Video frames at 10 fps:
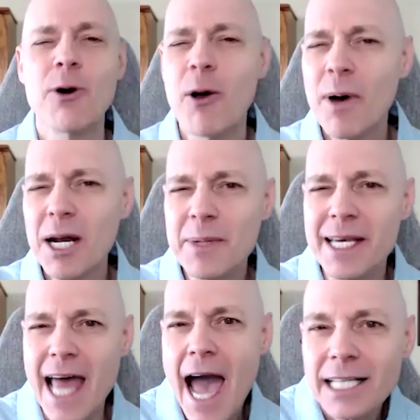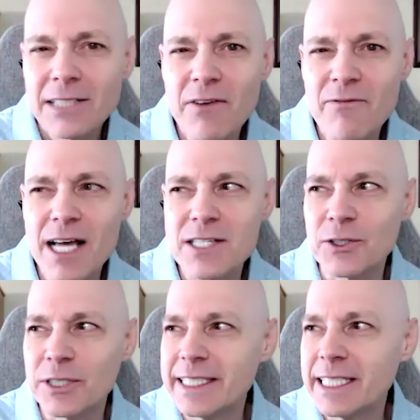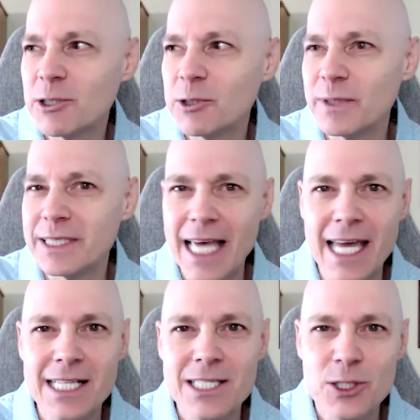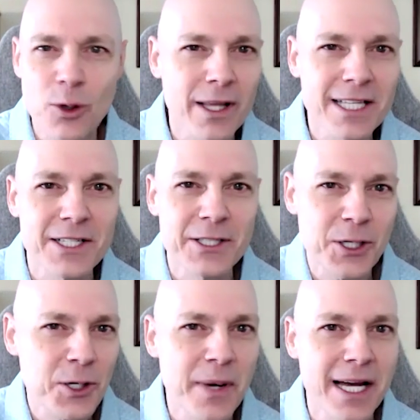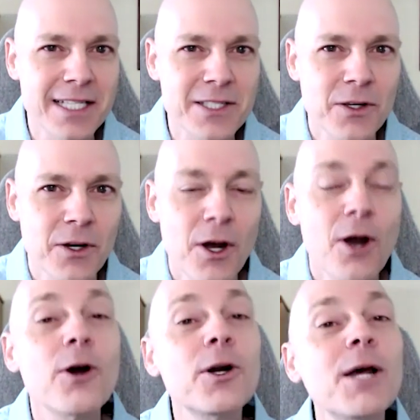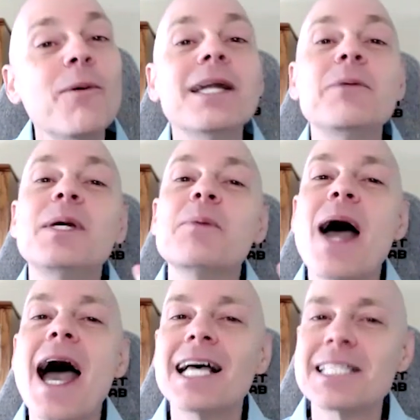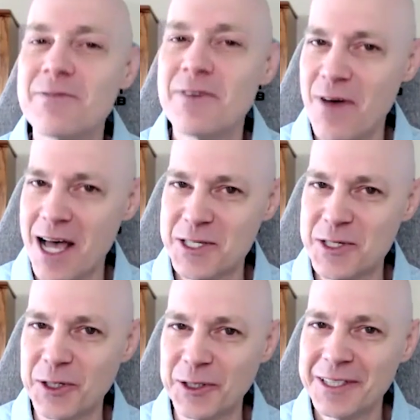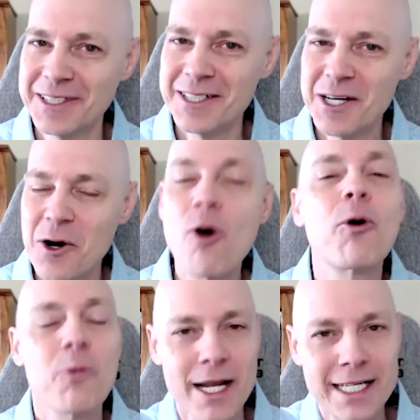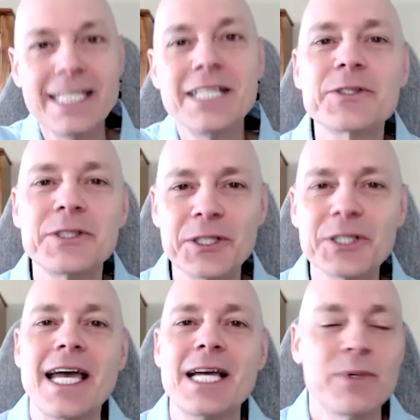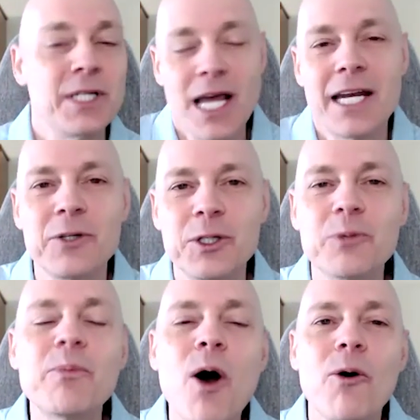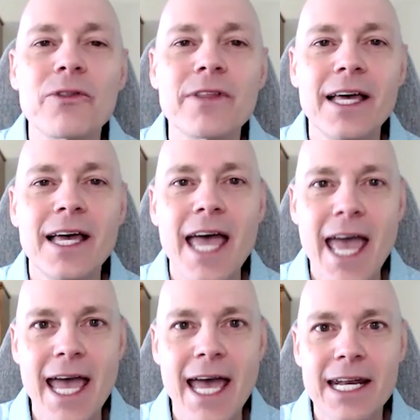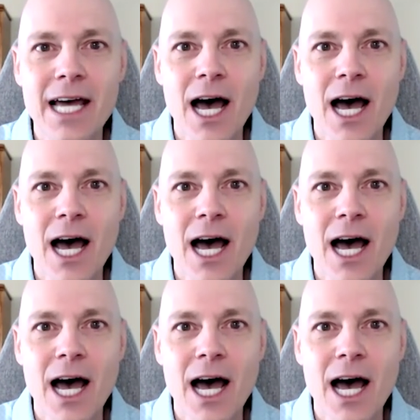do I want to be an active investor in dealing with tenants, toilets, and termites, or do I want to be a passive investor or run deals in your case? But I know you do both. And